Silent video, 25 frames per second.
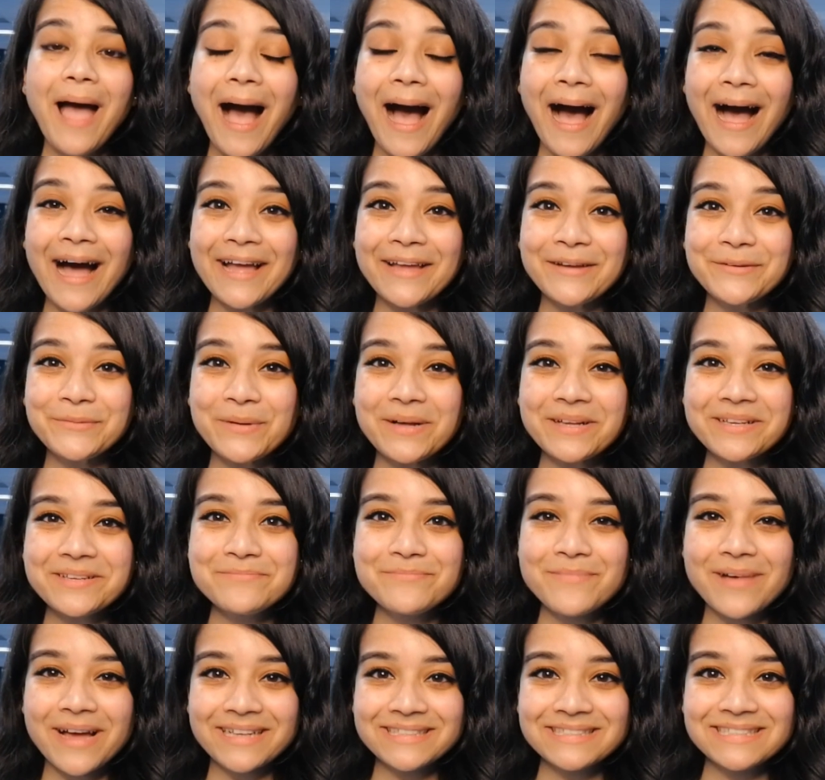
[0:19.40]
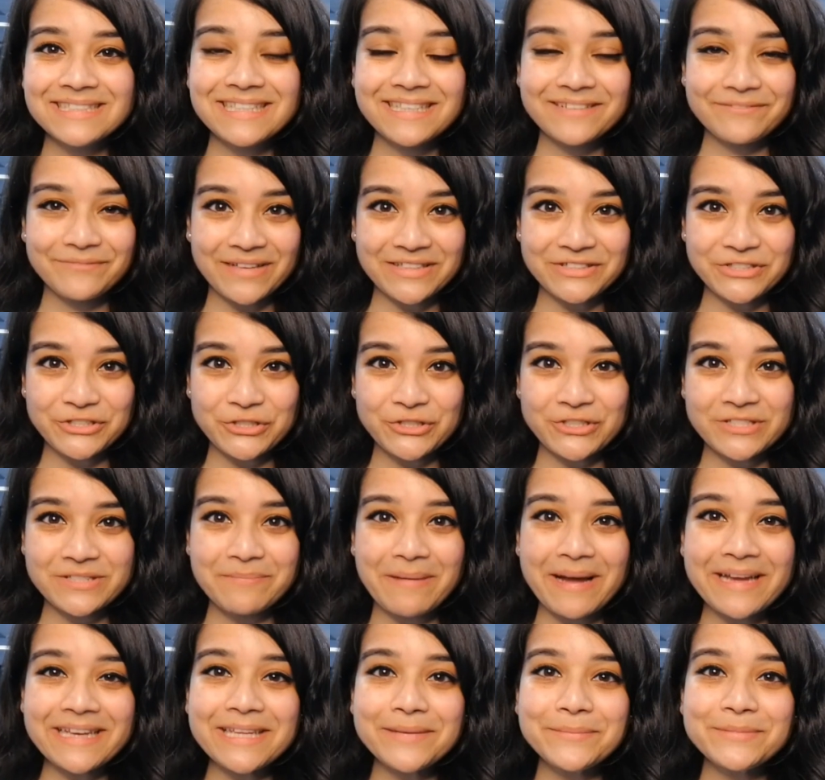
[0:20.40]
Hi, welcome back to Tech Ventures.
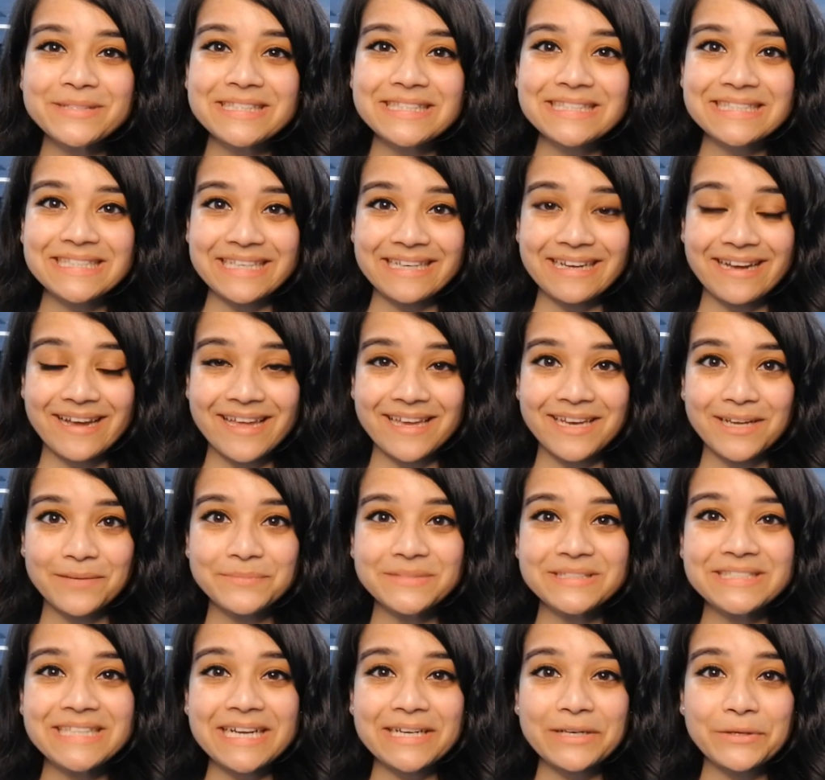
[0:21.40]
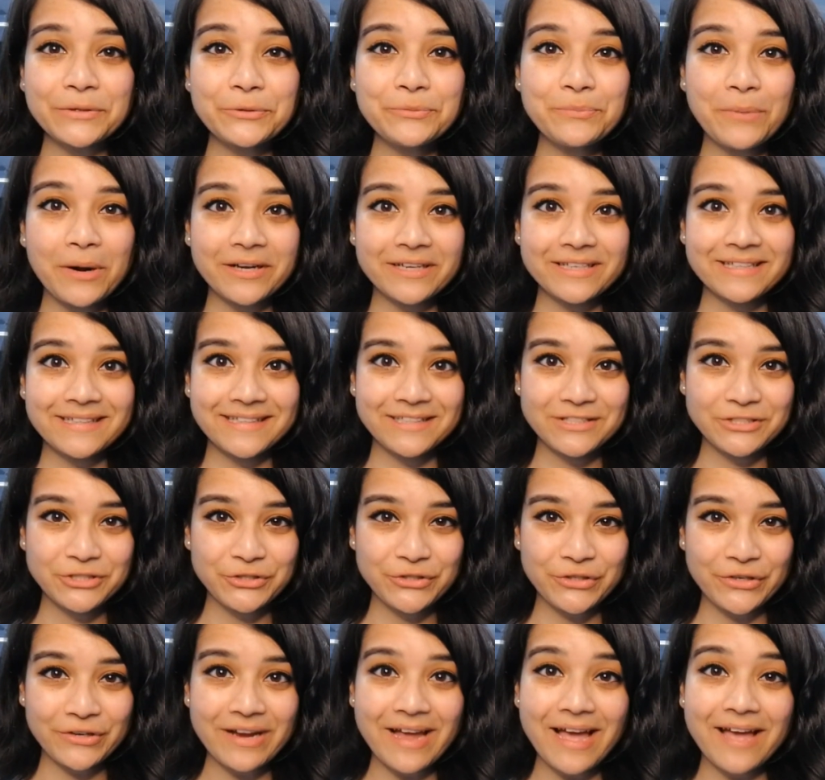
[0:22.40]
My name is Lazina and I'm the Technical Marketing
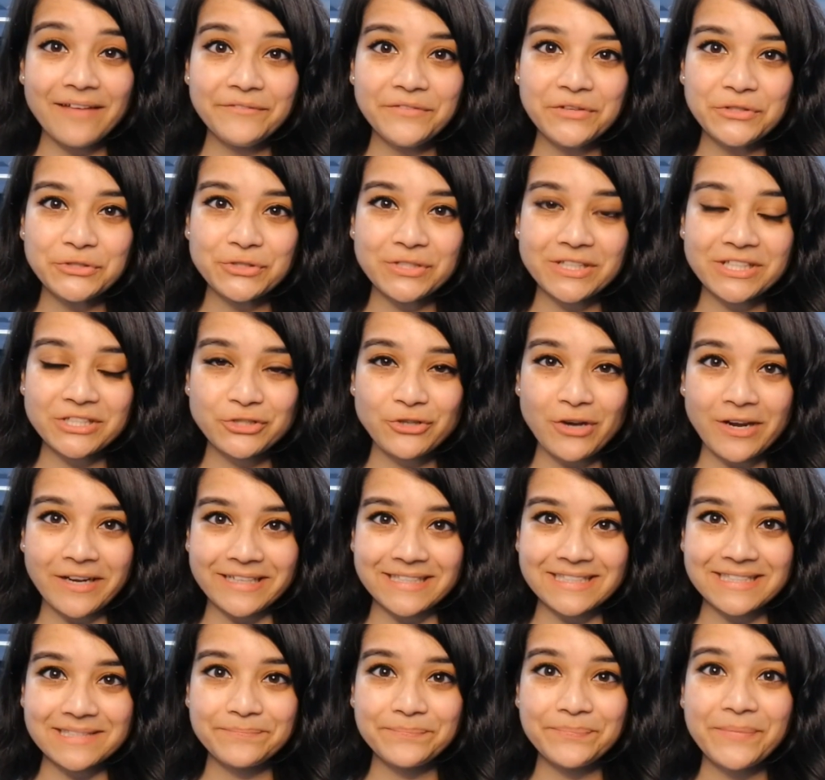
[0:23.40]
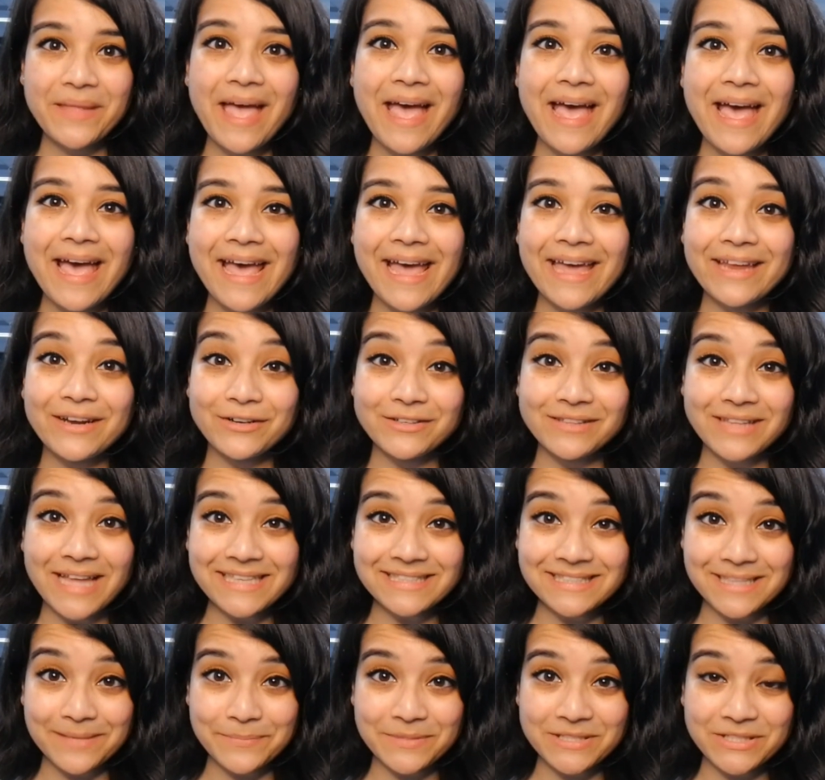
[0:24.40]
Engineer at Future Electronics. In our
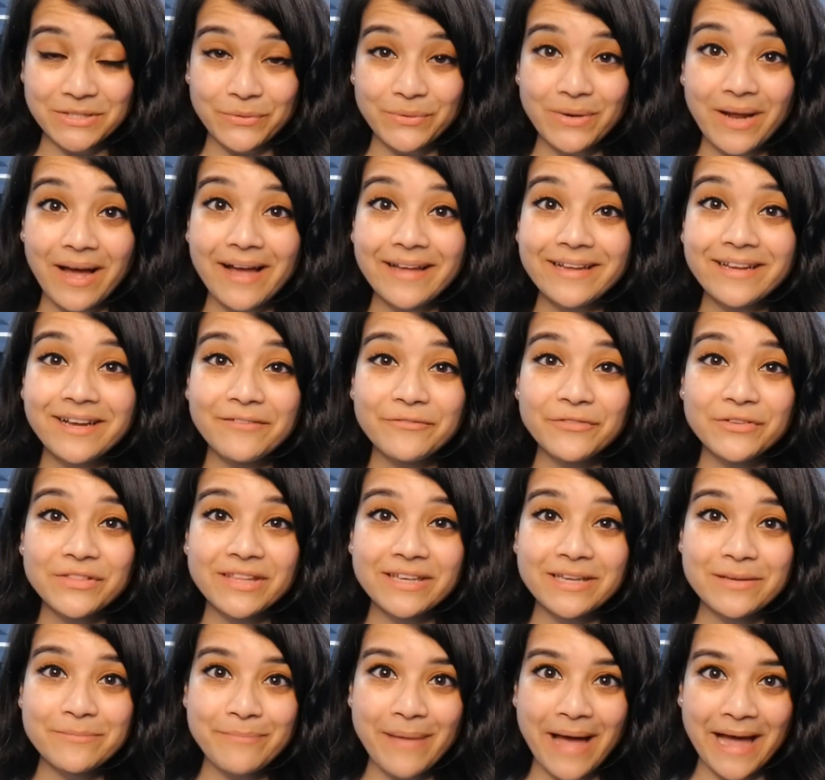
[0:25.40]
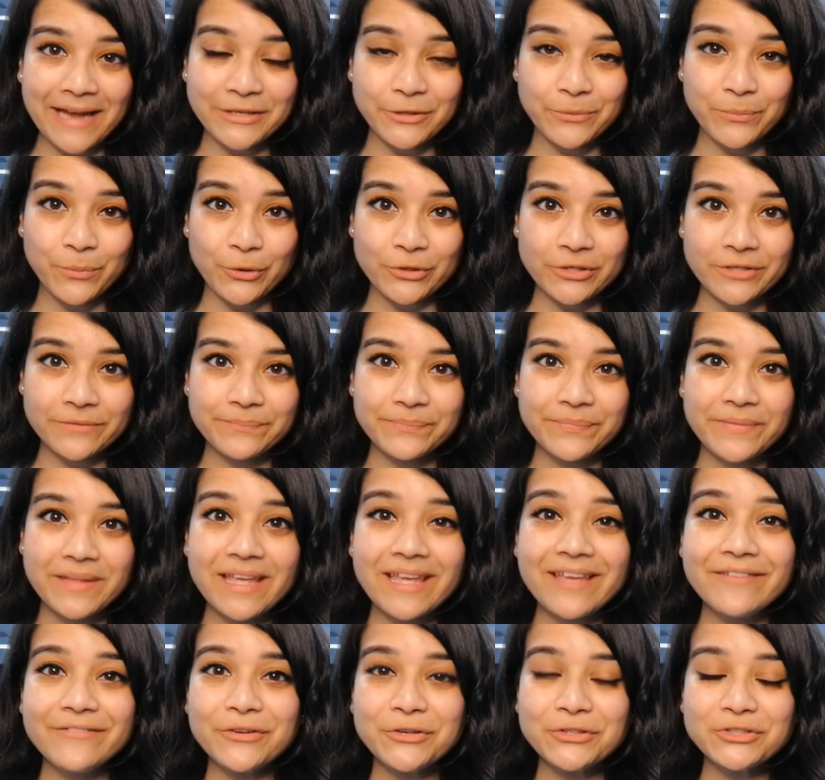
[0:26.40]
last episode, I covered the Compagno board.
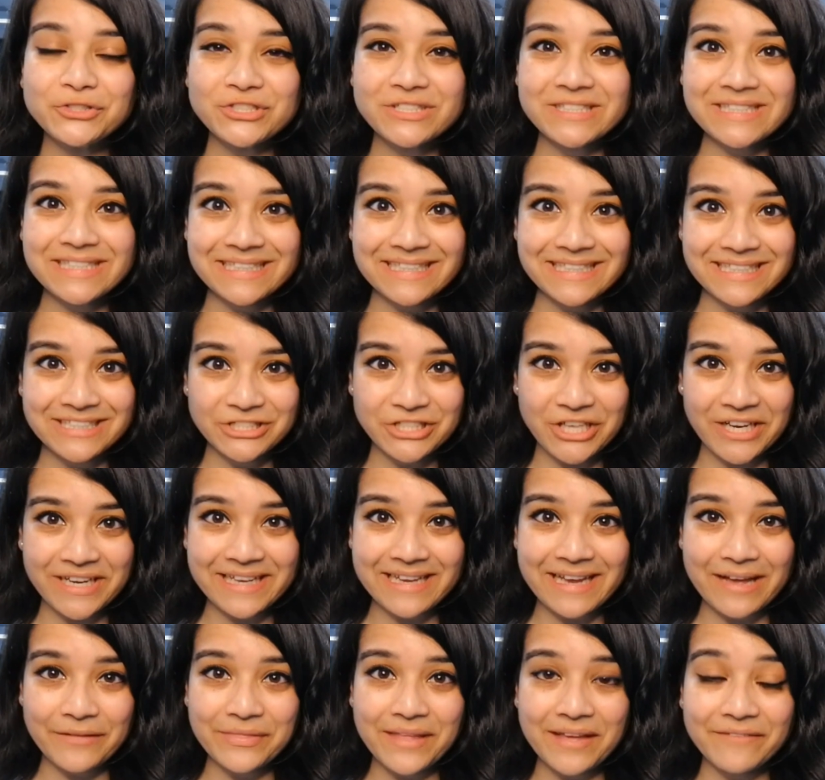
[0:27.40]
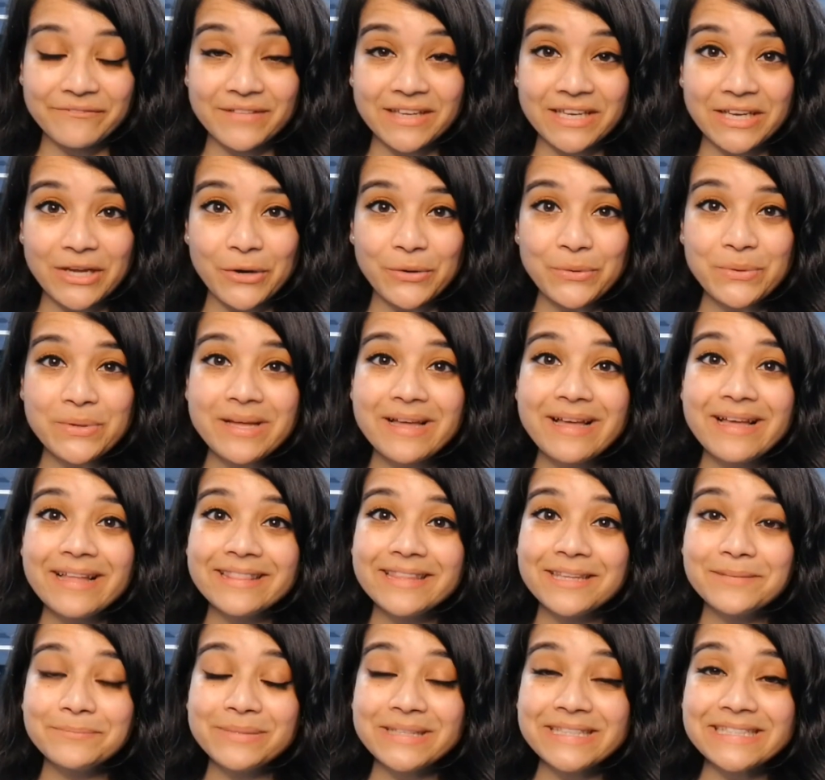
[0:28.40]
If you're interested in checking out that video,
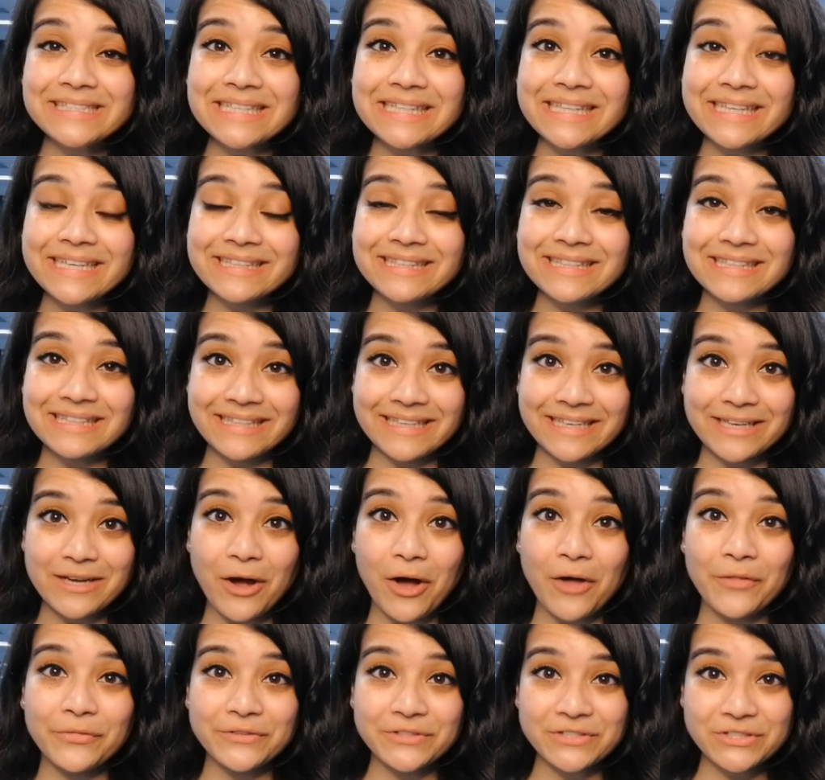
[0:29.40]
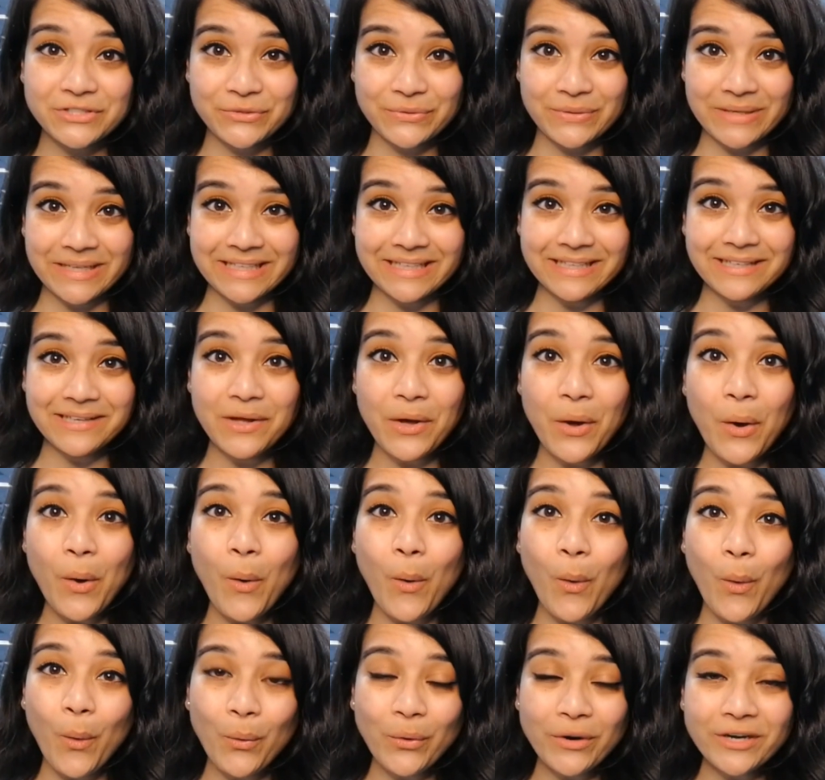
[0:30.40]
then please click the link on the screen
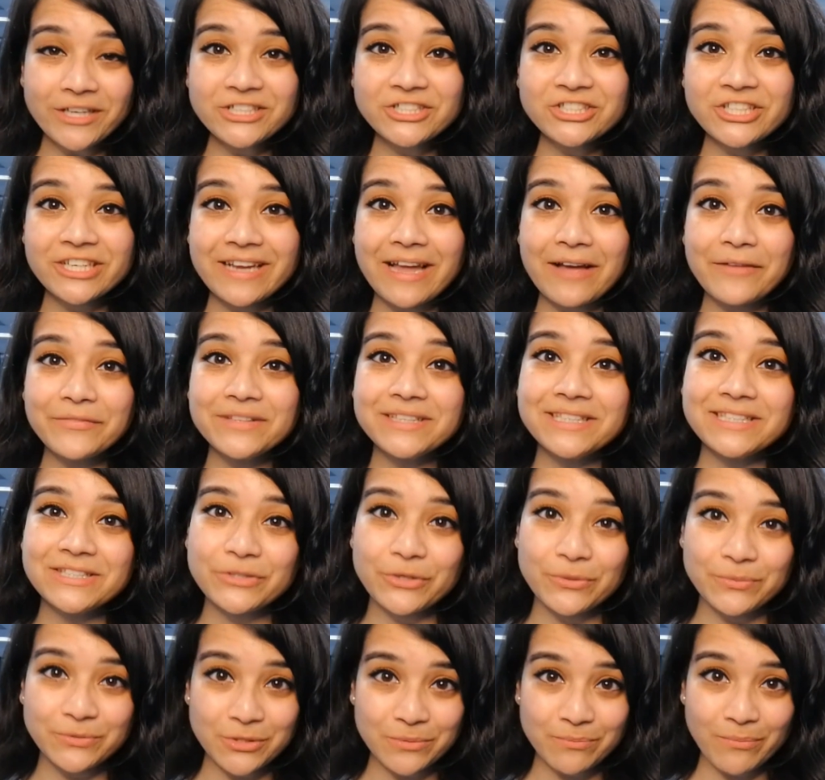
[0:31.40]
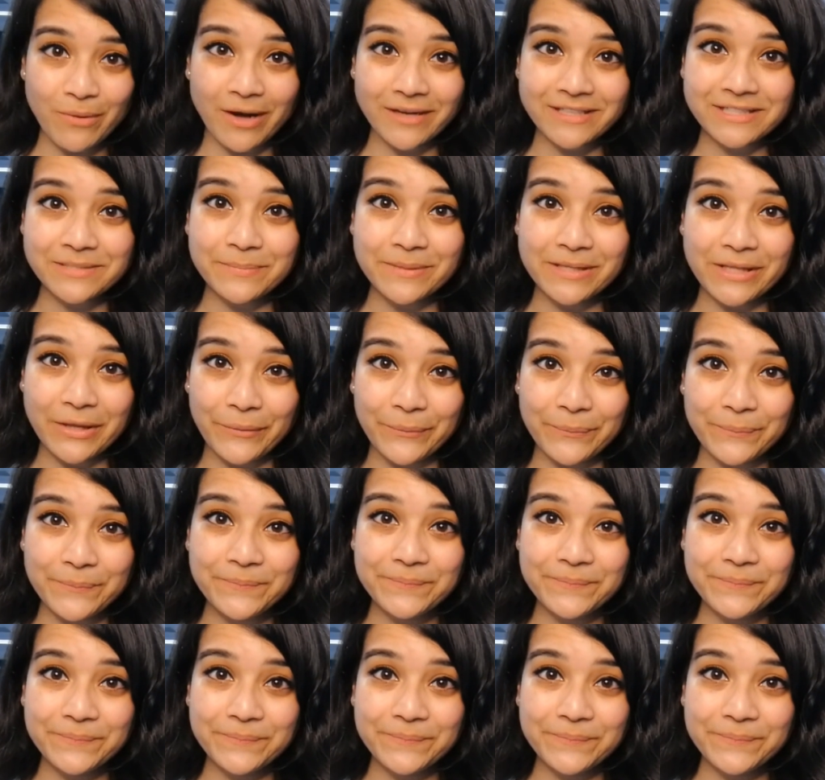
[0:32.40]
or check out the description box below.